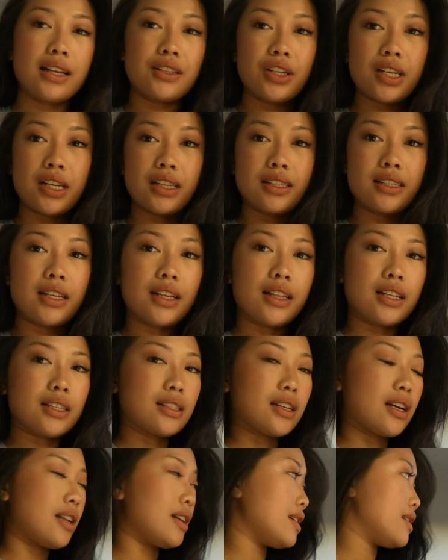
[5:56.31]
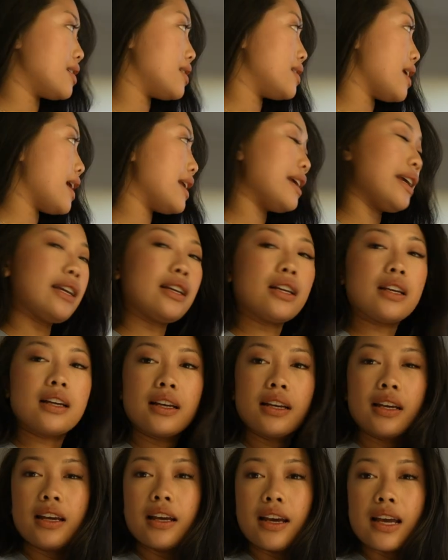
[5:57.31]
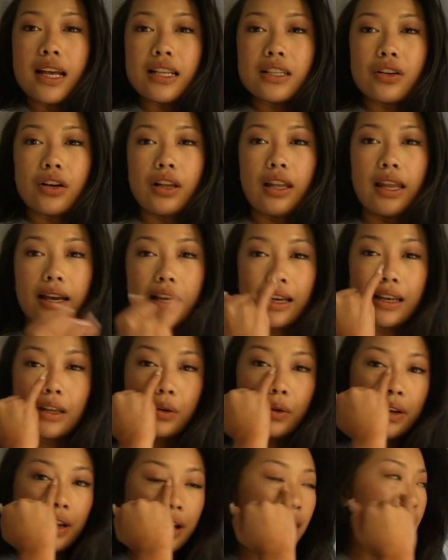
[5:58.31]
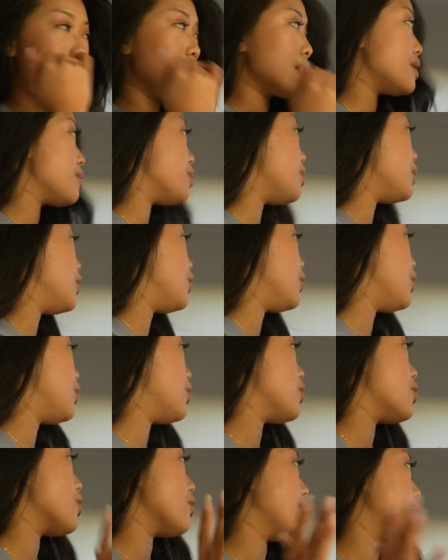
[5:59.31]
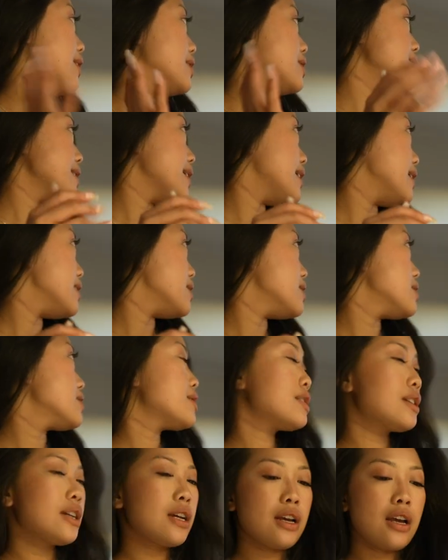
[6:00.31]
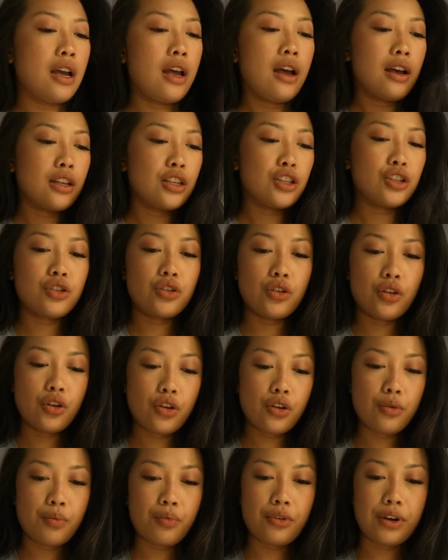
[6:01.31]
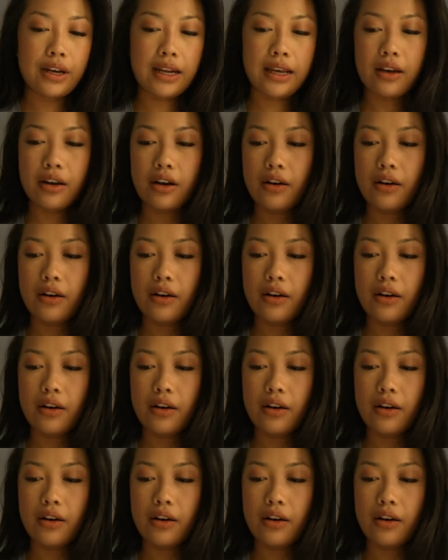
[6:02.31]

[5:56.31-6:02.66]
As you can see, the sun is setting. It's got like a little nice blue orange tinge. So pretty.